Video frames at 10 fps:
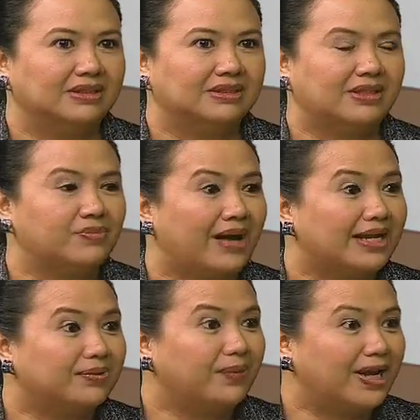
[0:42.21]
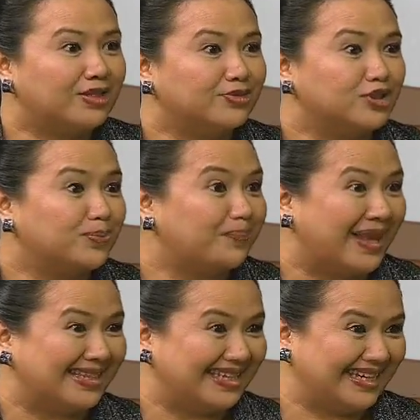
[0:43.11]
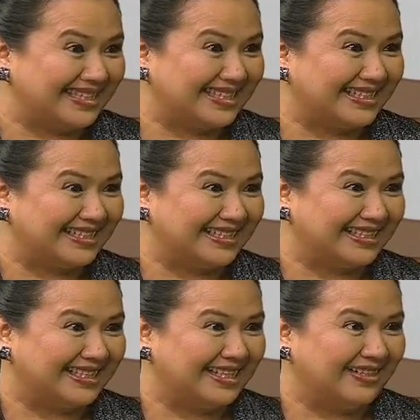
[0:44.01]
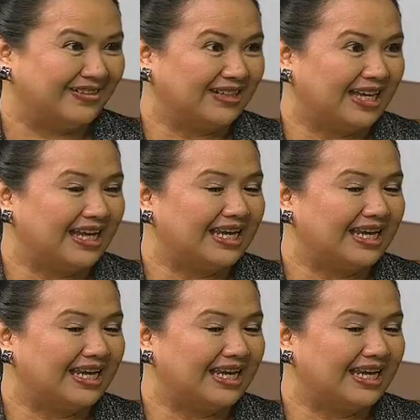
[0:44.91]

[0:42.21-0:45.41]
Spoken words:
the right way to spend it, okay,